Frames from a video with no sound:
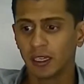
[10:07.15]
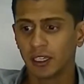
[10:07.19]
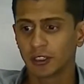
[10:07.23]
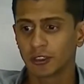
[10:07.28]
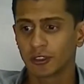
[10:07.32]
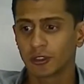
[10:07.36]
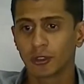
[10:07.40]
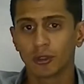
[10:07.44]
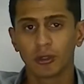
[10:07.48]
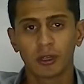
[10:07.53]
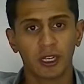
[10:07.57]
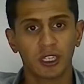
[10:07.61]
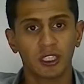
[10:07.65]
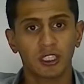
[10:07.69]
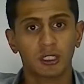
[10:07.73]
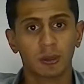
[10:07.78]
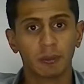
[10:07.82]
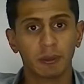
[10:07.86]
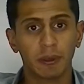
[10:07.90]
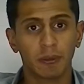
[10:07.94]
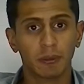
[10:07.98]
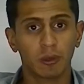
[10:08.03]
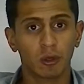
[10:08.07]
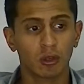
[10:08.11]
Let's talk a little
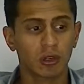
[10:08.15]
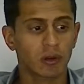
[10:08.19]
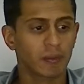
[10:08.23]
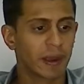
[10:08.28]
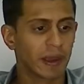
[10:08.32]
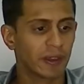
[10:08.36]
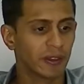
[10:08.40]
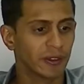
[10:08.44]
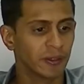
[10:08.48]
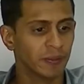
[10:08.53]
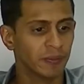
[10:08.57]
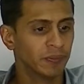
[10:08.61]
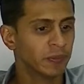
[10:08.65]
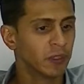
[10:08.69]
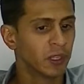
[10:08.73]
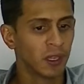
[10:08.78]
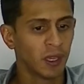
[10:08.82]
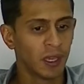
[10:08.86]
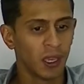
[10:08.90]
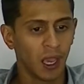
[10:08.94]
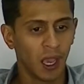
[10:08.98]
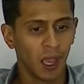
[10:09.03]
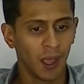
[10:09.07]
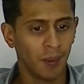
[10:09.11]
bit more about them.
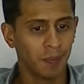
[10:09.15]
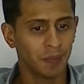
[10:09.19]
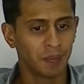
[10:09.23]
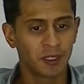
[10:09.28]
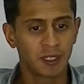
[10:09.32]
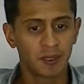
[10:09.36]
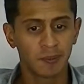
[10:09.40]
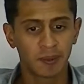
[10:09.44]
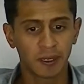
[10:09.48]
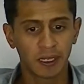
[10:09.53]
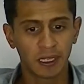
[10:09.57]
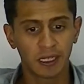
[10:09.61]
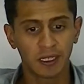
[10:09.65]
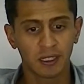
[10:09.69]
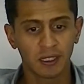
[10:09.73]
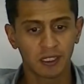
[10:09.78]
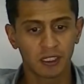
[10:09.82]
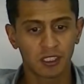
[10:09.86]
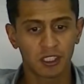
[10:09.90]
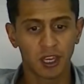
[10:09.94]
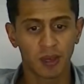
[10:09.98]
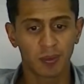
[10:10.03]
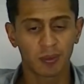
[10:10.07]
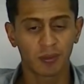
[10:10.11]
Um, typically
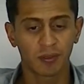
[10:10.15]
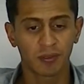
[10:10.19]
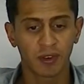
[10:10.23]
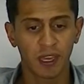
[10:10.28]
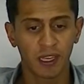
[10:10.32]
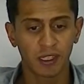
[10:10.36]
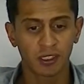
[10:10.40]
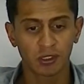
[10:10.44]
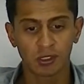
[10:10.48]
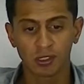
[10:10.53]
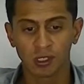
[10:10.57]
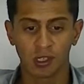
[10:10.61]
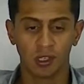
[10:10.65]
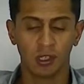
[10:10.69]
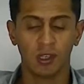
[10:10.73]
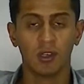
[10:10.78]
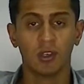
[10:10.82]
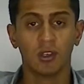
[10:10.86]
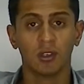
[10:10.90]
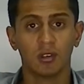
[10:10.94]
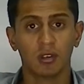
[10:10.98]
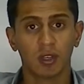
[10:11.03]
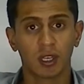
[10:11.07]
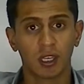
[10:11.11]
this type of NAS,
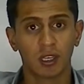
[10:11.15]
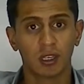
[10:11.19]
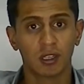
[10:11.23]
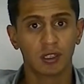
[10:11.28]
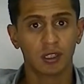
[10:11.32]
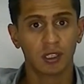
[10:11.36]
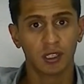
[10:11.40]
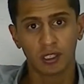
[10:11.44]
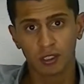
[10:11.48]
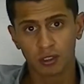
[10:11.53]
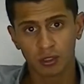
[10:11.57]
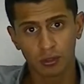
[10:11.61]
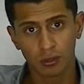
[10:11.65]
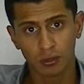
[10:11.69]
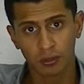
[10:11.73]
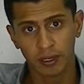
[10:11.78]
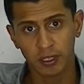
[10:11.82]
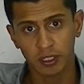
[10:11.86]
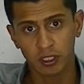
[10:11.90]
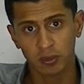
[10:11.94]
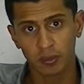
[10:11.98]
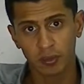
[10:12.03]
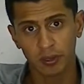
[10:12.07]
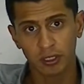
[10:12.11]
you can install
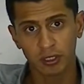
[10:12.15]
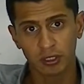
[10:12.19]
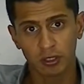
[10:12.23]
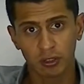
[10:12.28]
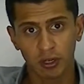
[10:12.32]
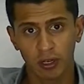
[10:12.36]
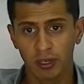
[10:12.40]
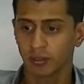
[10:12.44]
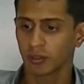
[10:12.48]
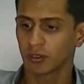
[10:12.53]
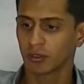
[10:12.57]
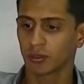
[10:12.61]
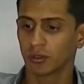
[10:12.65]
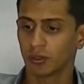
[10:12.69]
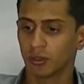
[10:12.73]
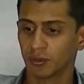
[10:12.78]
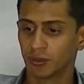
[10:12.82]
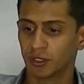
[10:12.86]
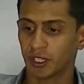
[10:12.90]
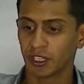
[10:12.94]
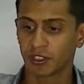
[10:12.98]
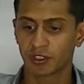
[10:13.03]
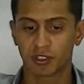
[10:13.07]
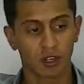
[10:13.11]
enterprise drives or
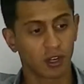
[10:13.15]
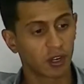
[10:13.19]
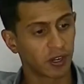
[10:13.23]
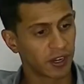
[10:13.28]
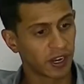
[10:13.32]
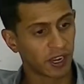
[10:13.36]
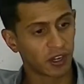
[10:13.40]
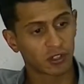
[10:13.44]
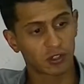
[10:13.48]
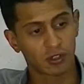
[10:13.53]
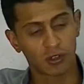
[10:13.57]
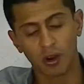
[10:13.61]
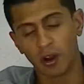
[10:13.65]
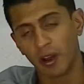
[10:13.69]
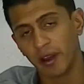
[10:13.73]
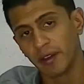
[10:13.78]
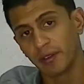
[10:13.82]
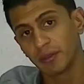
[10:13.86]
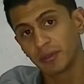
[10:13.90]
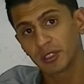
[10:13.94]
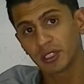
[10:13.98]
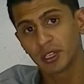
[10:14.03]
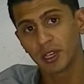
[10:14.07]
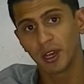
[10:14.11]
desktop NAS
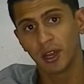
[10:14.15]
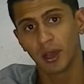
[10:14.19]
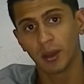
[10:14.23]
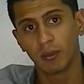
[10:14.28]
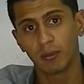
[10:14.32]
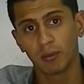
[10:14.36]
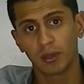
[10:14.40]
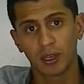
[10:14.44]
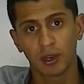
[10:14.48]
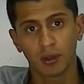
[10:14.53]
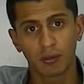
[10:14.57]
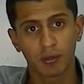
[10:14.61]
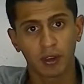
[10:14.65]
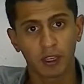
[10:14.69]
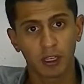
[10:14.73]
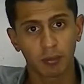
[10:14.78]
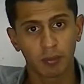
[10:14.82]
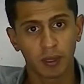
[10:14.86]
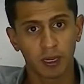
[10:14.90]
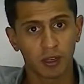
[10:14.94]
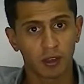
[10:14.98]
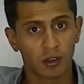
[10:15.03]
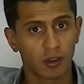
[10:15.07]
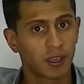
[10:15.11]
drives. Um, we don't
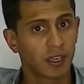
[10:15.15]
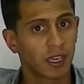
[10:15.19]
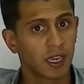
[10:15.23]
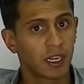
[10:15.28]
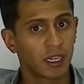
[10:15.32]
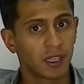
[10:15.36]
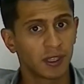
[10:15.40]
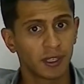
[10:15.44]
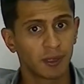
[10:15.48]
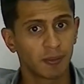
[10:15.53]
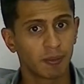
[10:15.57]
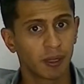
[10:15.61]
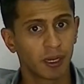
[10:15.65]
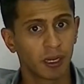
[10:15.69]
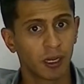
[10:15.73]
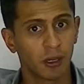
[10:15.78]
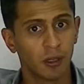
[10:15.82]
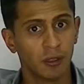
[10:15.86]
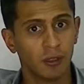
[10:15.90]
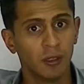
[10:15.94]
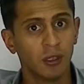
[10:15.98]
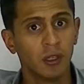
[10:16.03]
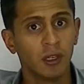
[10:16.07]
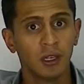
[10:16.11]
recommend going anything
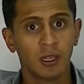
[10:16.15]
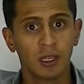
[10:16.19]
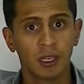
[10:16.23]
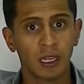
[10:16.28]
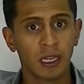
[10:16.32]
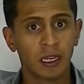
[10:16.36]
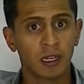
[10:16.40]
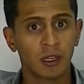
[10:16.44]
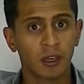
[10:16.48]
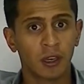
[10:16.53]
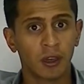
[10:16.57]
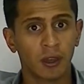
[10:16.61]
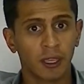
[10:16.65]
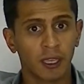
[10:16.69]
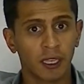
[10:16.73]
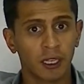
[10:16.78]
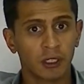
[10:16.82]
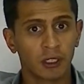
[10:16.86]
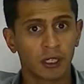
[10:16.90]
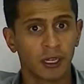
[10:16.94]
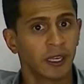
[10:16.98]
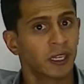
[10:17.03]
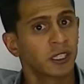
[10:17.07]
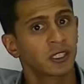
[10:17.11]
below and going
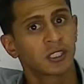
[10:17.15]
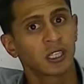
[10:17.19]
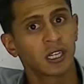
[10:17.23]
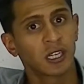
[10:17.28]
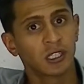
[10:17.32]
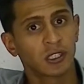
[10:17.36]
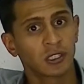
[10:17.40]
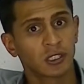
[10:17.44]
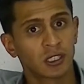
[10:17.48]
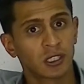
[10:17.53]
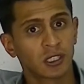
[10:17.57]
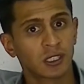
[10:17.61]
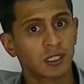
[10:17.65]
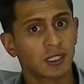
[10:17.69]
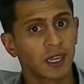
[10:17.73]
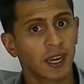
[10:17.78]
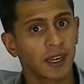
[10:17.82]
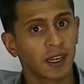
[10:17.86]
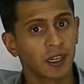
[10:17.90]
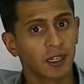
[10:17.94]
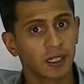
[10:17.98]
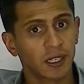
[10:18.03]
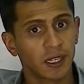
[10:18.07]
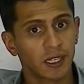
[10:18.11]
into let's say just a
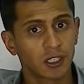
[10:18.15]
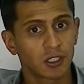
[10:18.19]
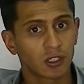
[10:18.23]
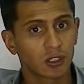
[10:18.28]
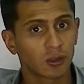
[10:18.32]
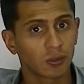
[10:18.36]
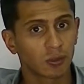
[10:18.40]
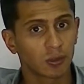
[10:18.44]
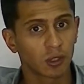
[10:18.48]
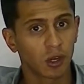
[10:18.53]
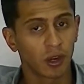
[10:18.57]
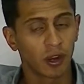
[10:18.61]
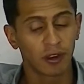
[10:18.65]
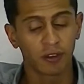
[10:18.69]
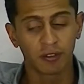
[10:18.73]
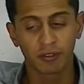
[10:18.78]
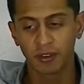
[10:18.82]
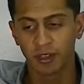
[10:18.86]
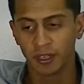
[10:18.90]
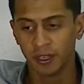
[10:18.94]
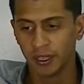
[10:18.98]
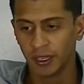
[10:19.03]
standard desktop drive.